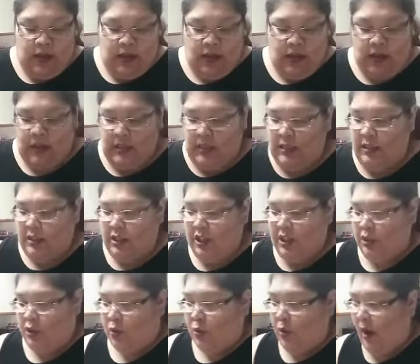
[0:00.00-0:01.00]
This is
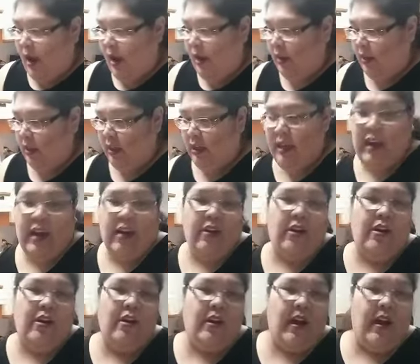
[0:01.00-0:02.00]
just trial and
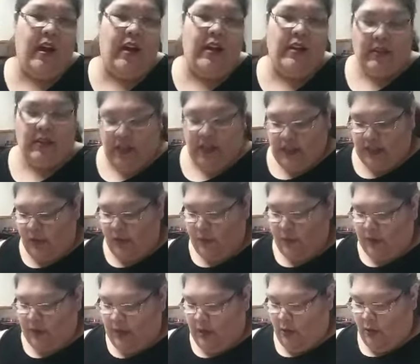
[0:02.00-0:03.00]
error, guys, because I
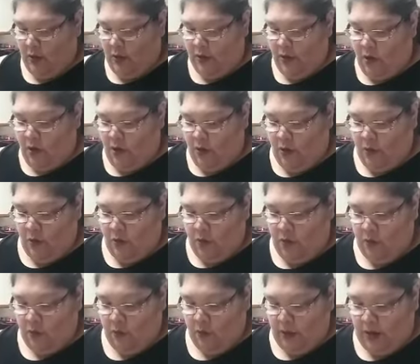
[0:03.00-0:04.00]
really don't know
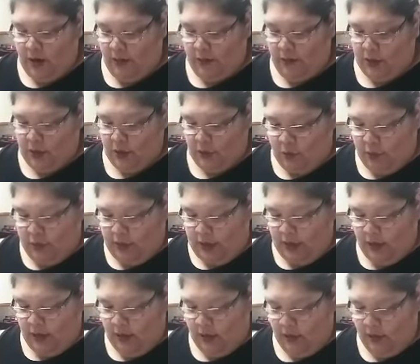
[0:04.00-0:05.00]
what I'm
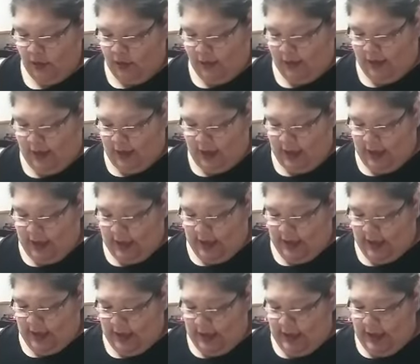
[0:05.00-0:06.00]
doing.
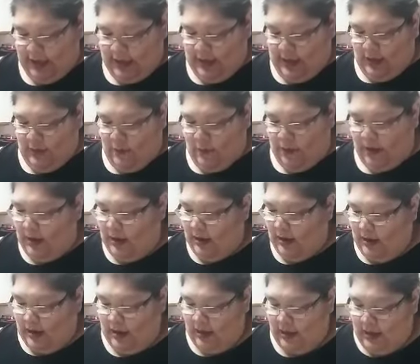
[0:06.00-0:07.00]

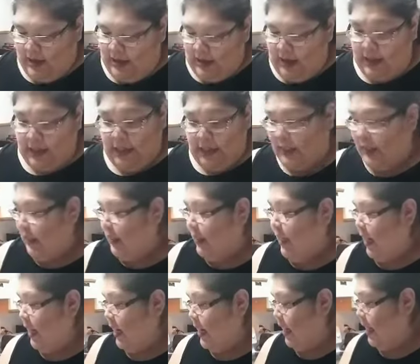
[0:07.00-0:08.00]
But it doesn't
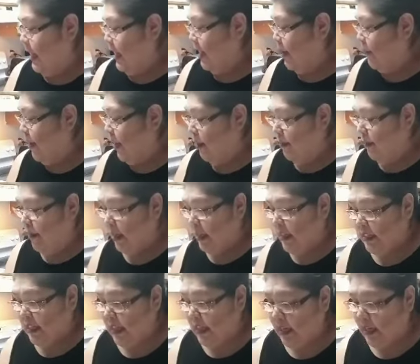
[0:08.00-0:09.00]
say anything about
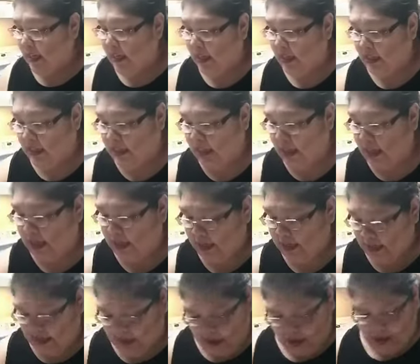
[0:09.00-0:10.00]
mixing. It
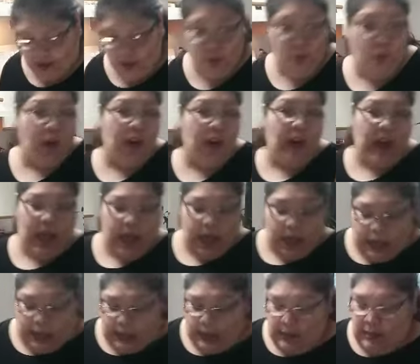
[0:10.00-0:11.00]
says just 1
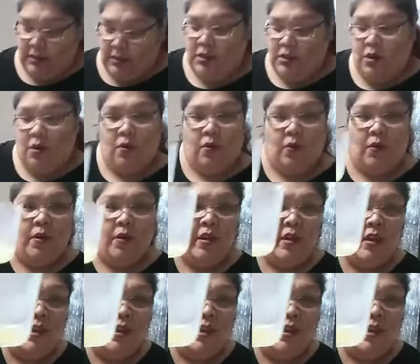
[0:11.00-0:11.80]
egg. So